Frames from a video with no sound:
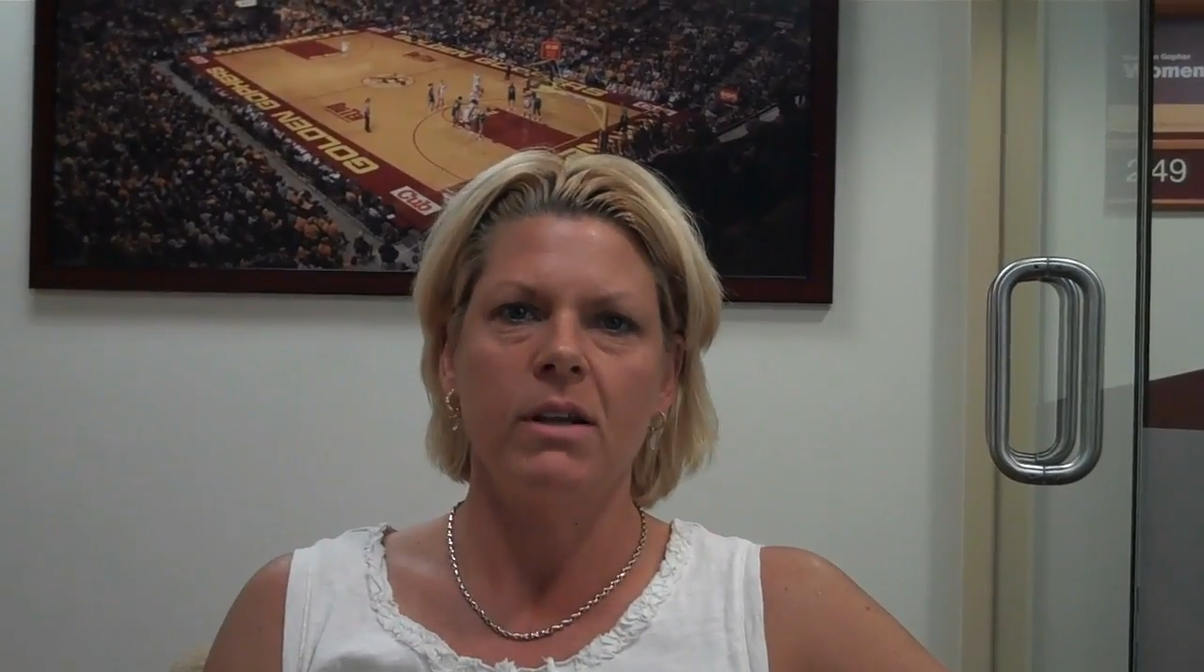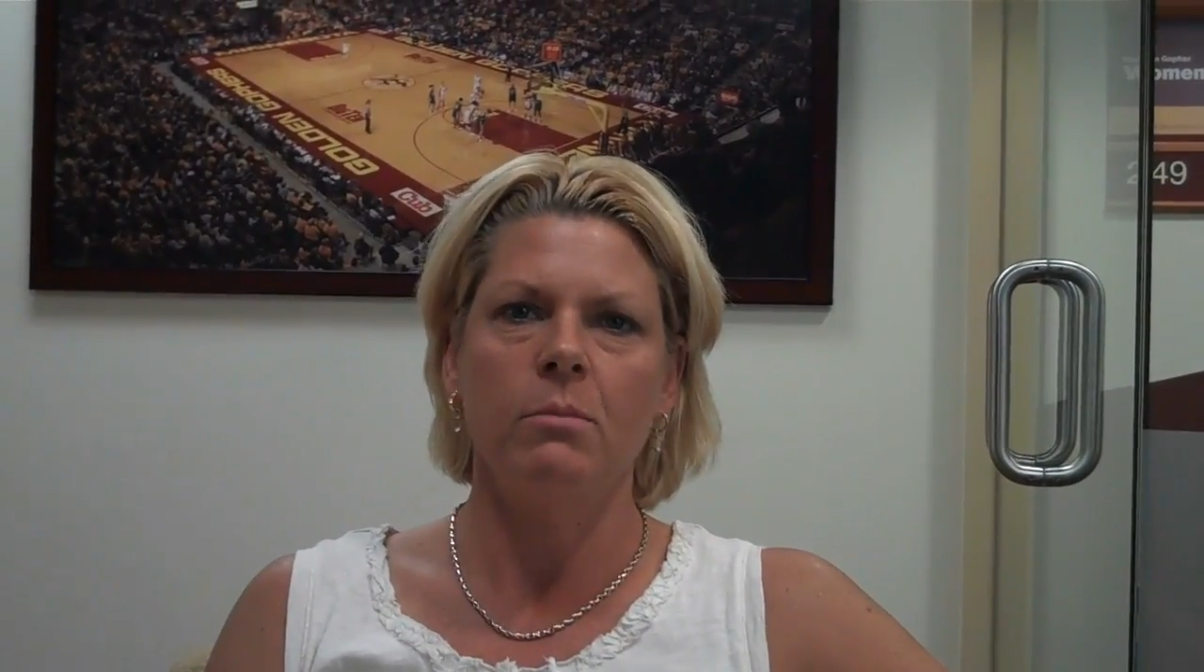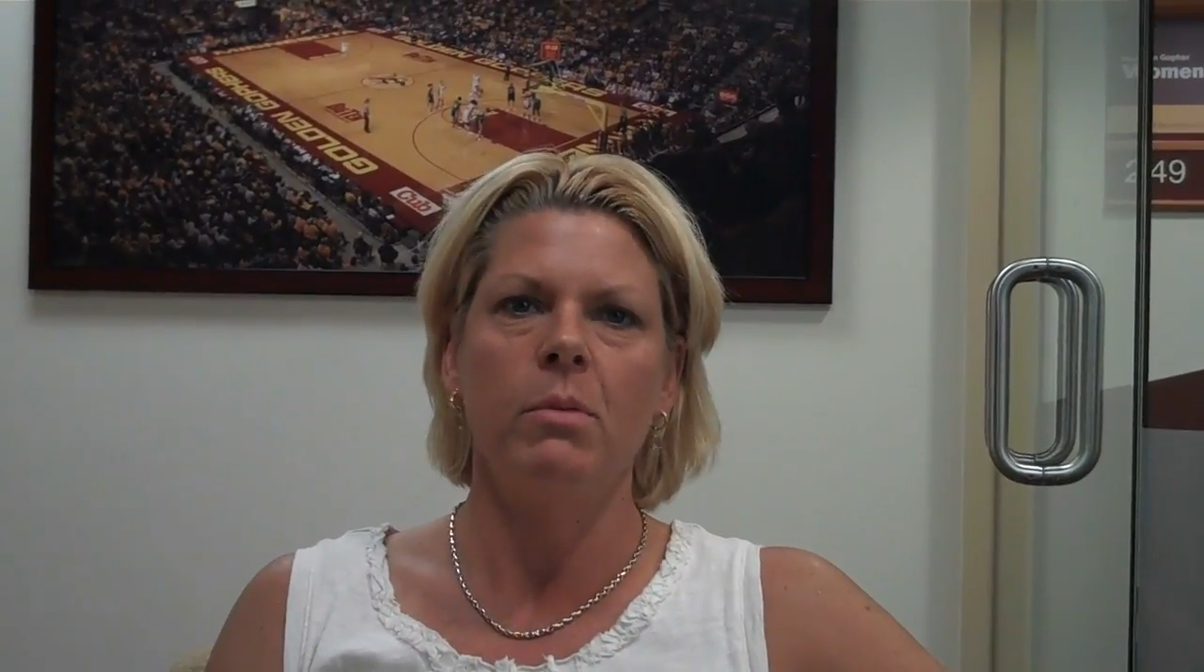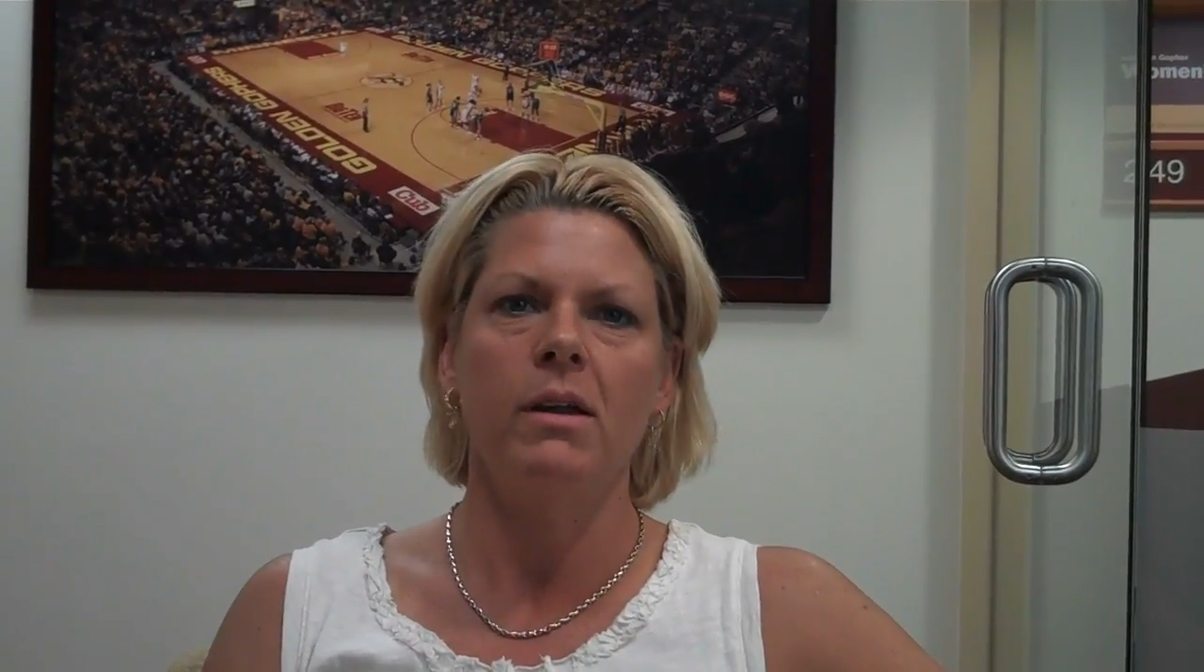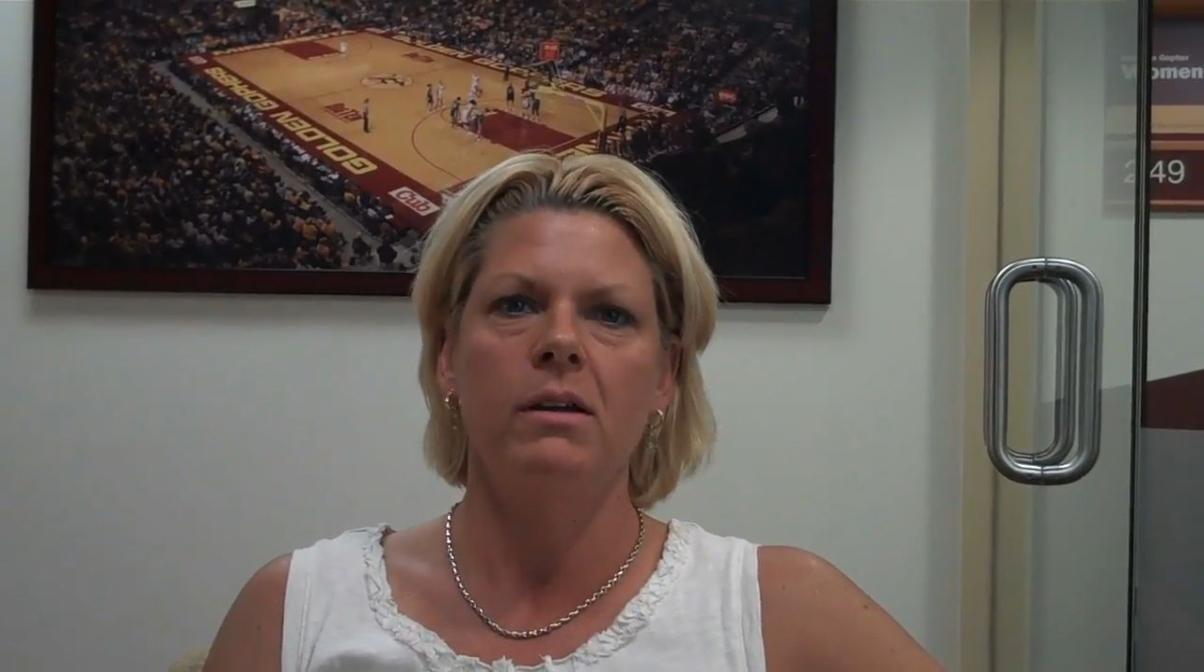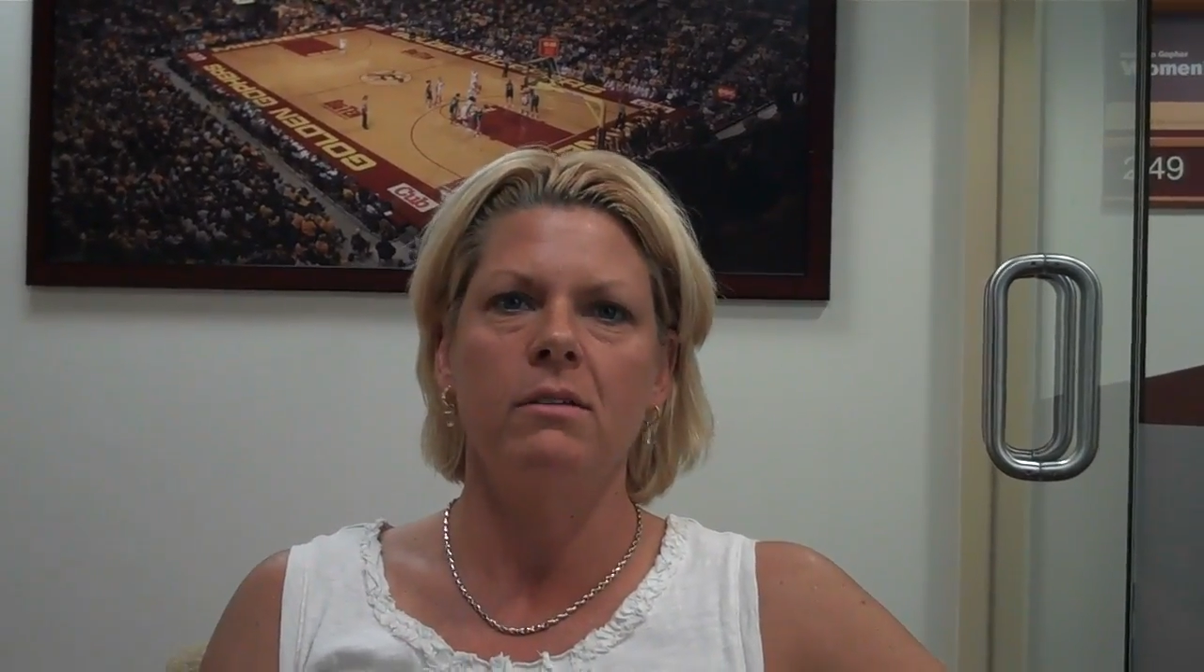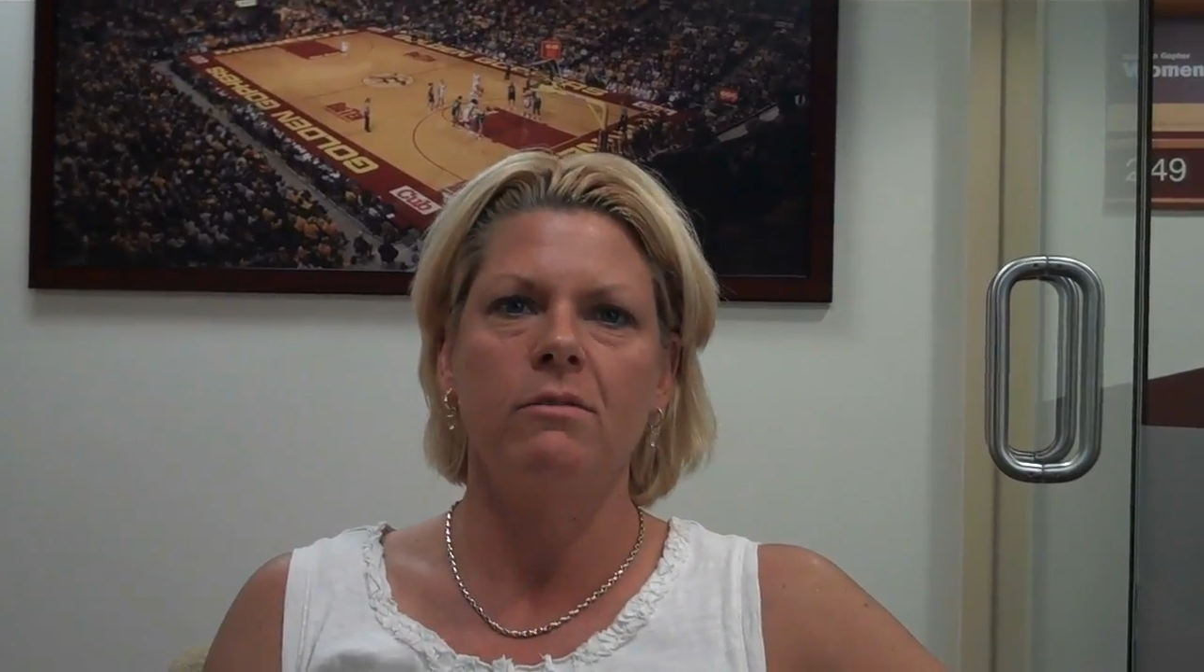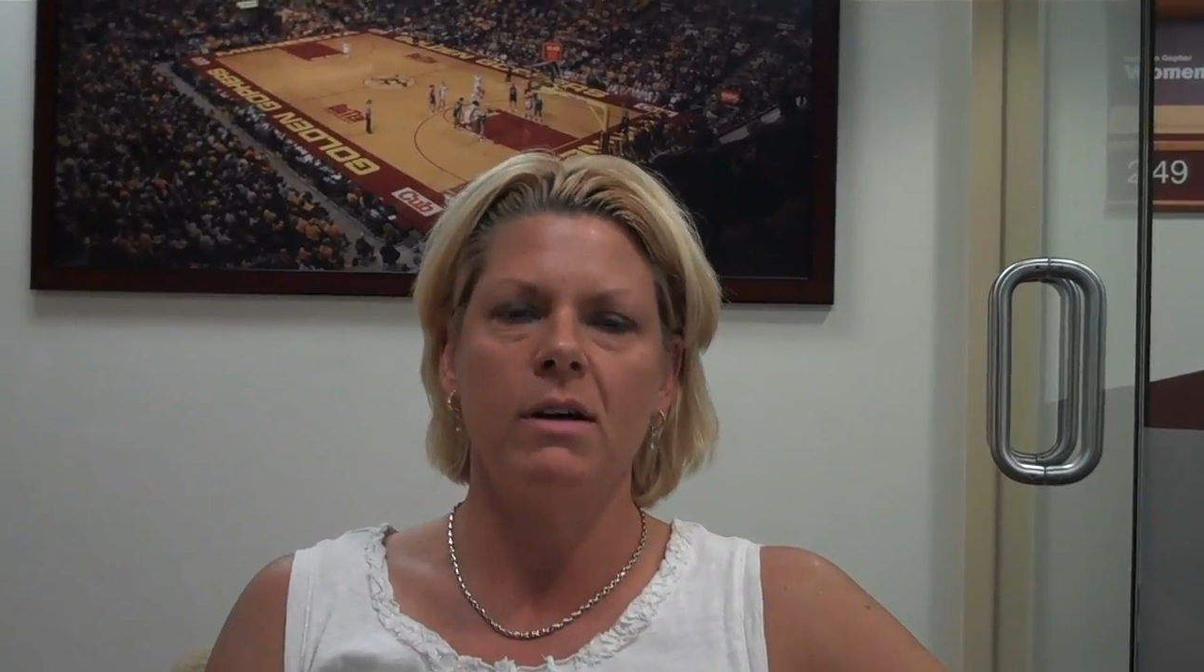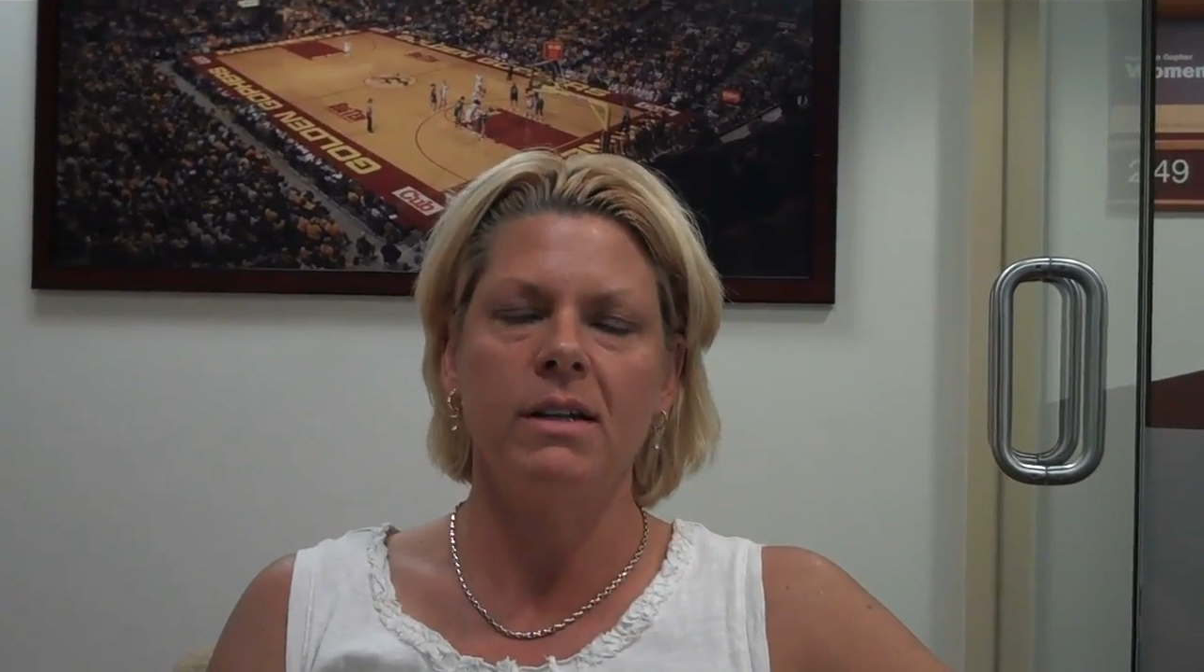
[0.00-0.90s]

competitive uh,